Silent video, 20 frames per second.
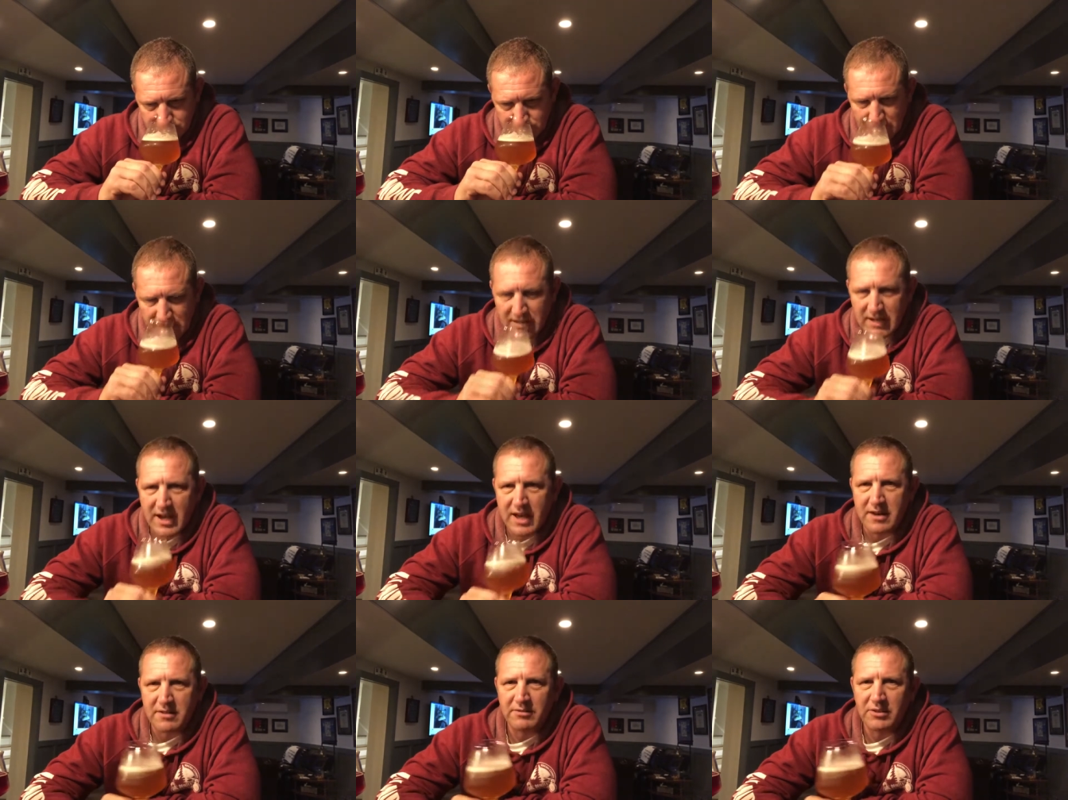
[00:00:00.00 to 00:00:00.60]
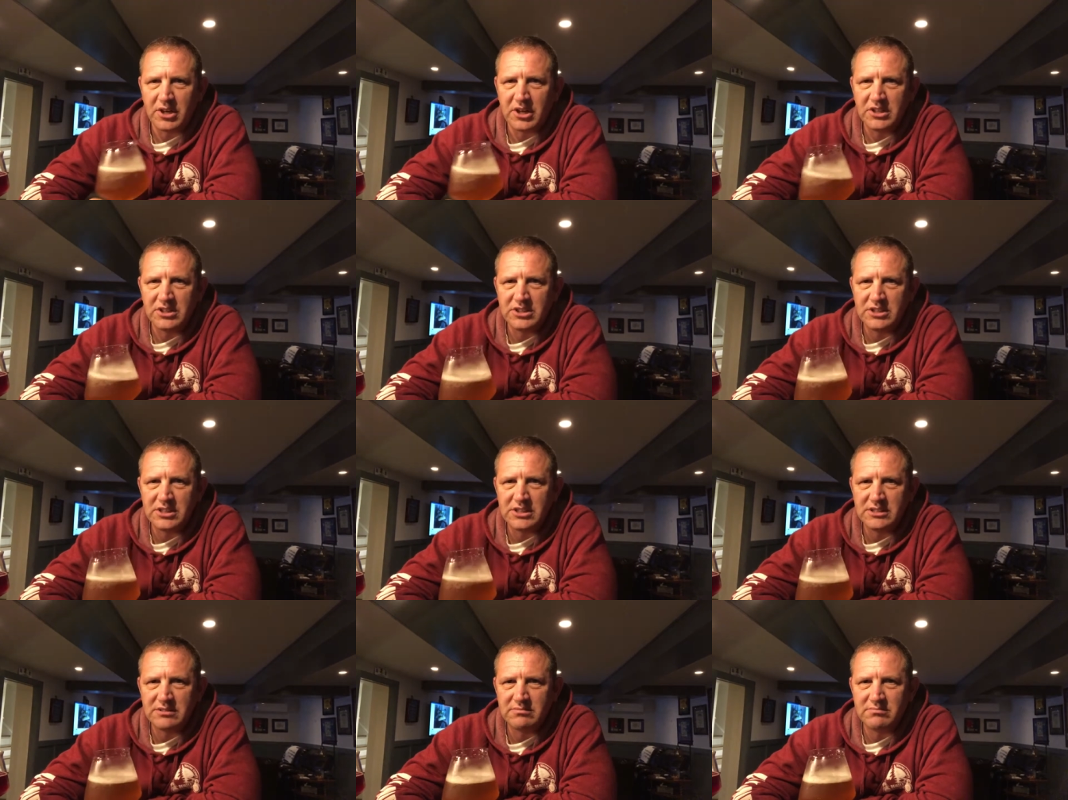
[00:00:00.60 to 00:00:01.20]
that kind of
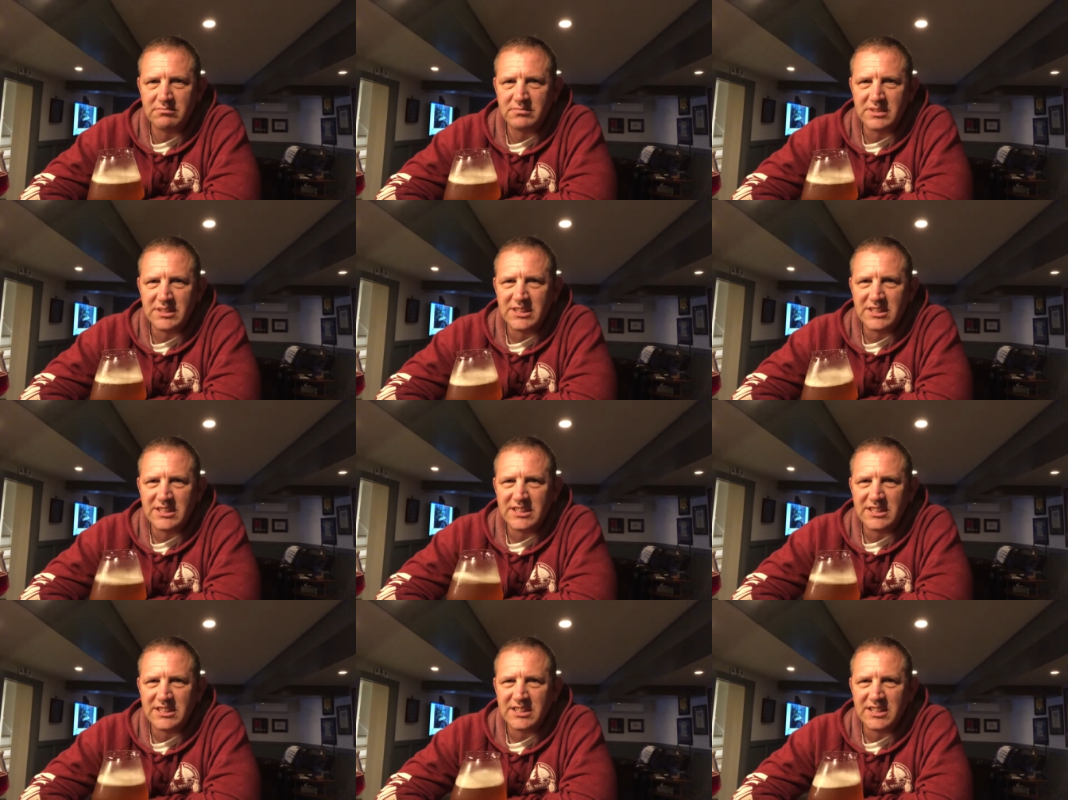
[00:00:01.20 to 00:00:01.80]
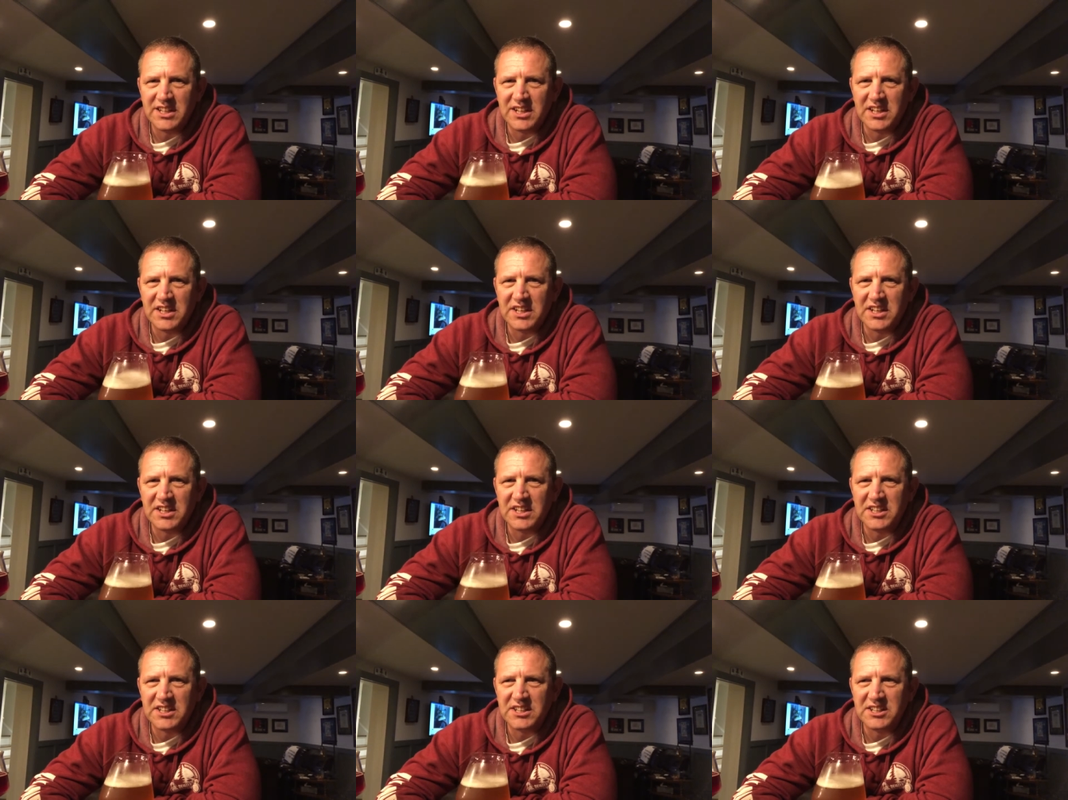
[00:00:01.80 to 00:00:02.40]
onion
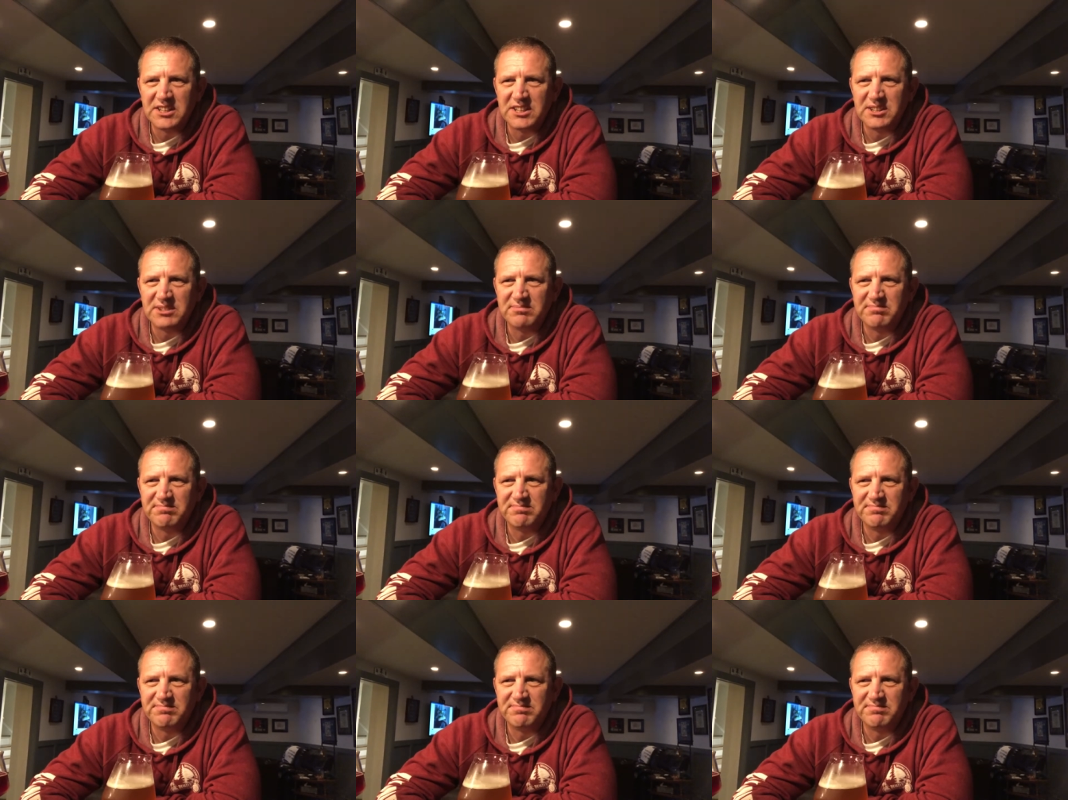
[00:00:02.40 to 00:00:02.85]
uh,